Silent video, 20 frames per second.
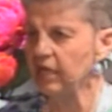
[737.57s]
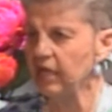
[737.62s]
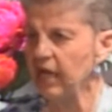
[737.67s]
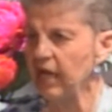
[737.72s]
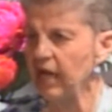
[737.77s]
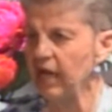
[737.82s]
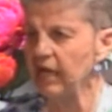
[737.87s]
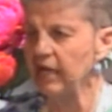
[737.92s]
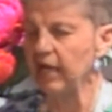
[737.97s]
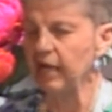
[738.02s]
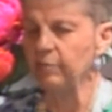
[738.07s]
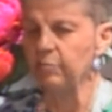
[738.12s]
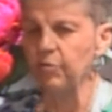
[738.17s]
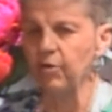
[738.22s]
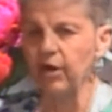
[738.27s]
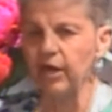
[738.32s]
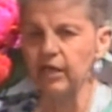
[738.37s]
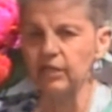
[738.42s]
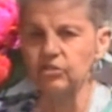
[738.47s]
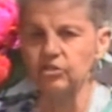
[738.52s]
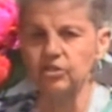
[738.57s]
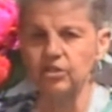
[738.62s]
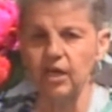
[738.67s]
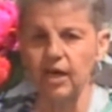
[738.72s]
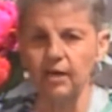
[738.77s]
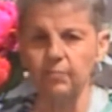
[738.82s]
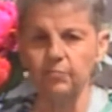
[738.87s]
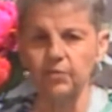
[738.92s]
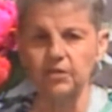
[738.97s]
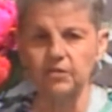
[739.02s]
guide. Our prayer
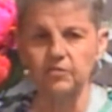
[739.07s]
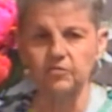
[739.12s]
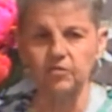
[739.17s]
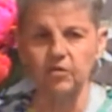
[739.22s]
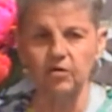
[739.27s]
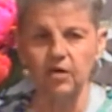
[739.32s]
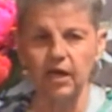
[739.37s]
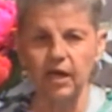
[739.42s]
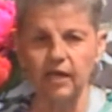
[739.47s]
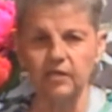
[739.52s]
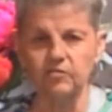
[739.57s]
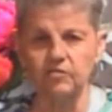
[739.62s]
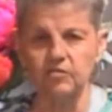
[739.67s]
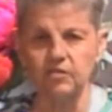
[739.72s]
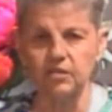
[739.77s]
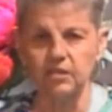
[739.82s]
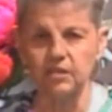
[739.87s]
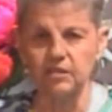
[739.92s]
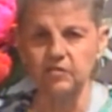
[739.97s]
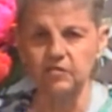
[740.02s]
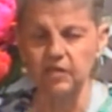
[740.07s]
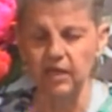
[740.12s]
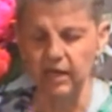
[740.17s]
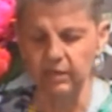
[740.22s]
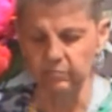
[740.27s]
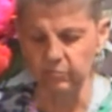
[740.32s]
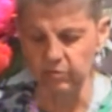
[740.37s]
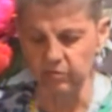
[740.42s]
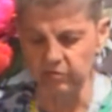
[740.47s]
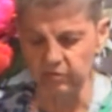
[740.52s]
chaplains are excellent
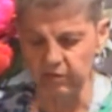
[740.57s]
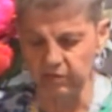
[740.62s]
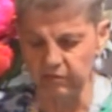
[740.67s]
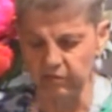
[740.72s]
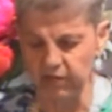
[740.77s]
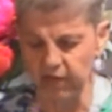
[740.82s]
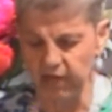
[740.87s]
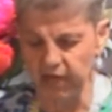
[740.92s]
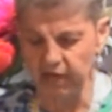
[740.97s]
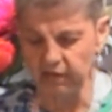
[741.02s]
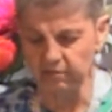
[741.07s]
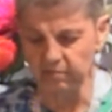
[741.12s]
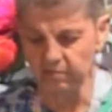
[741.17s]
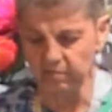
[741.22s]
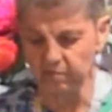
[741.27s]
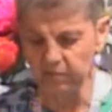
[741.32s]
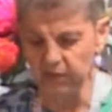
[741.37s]
examples of that.